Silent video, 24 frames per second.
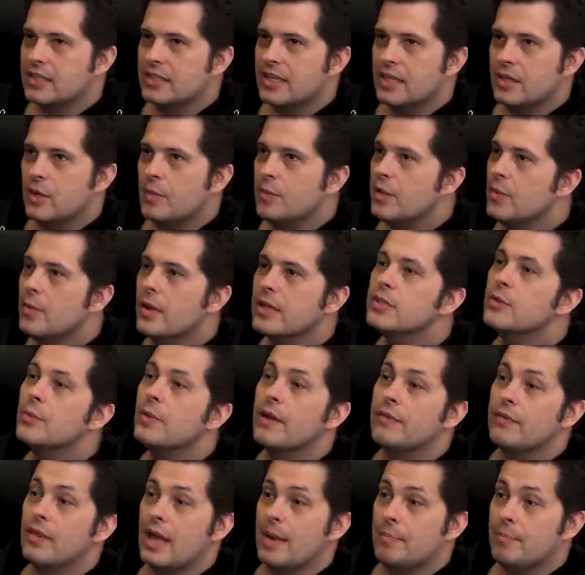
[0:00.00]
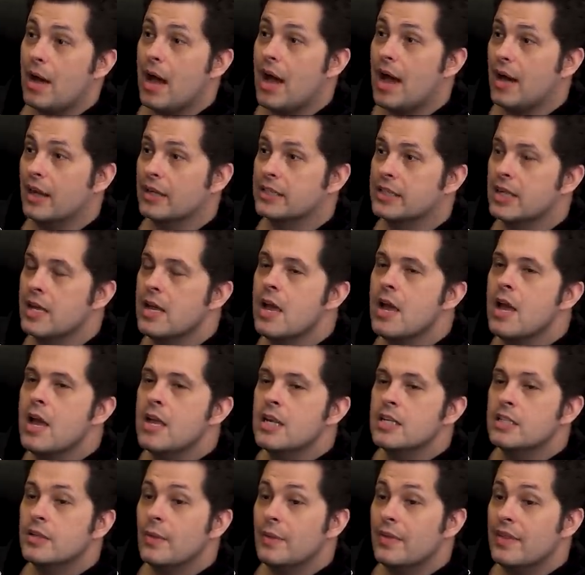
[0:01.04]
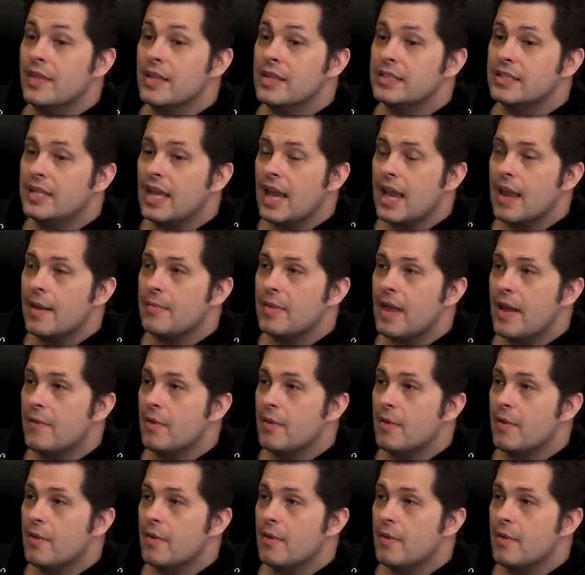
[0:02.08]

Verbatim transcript: mm -hmm. it's like nobody wants to wait for that box. So in this game,